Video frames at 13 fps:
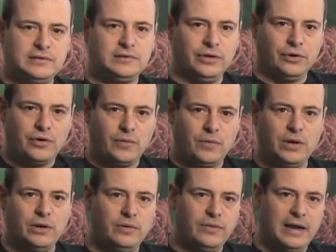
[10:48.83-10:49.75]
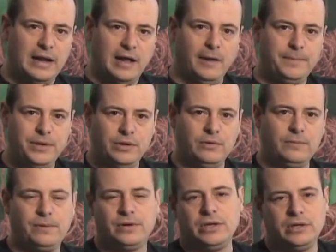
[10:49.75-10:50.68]
your crew that help you
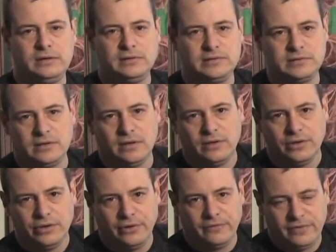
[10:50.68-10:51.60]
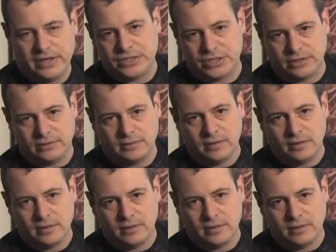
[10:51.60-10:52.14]
produce your vision.